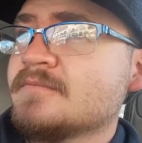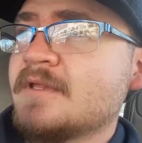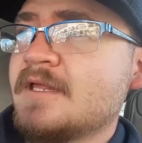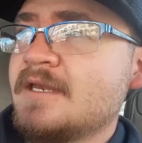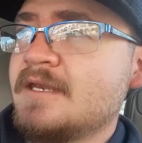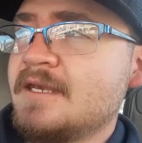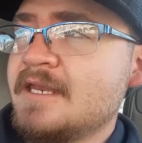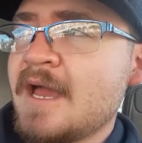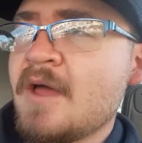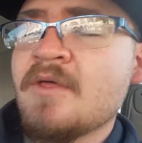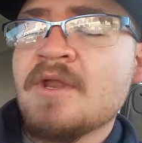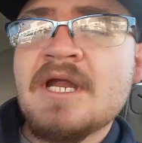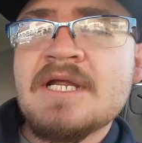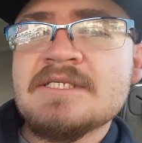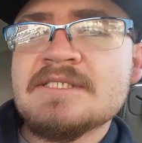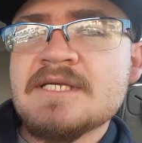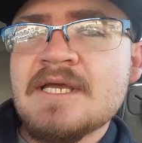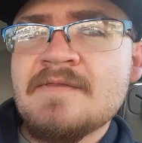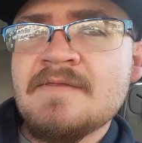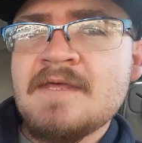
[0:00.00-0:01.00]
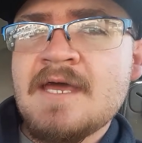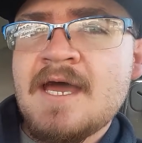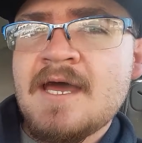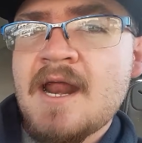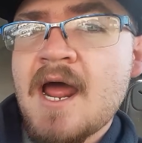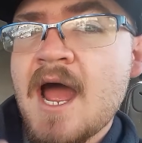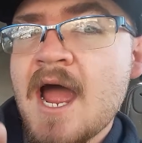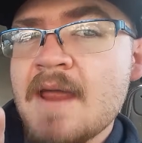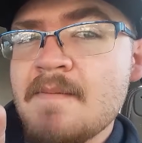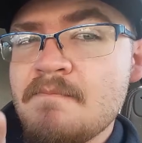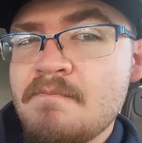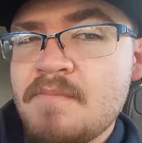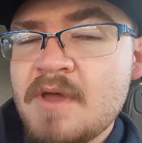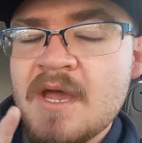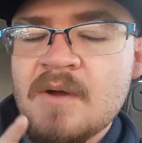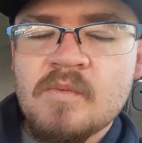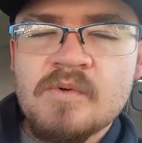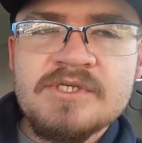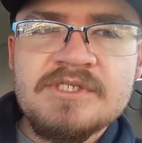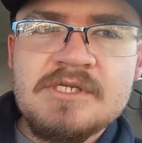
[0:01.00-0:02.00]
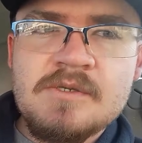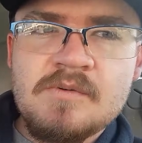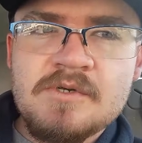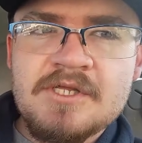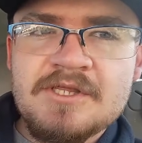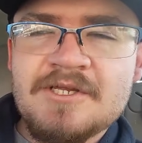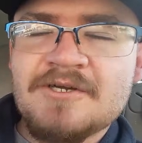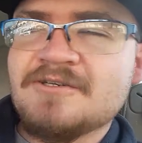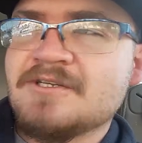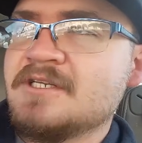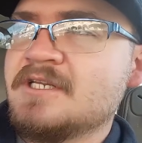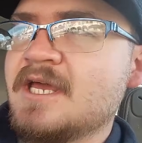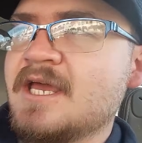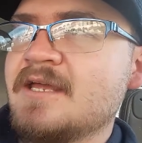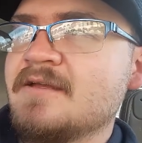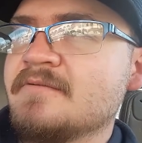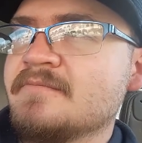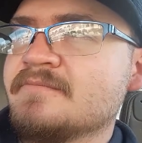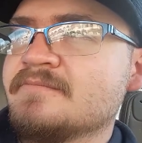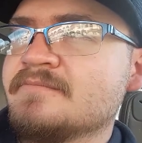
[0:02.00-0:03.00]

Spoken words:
Now that I said that, I bet we see one in there today.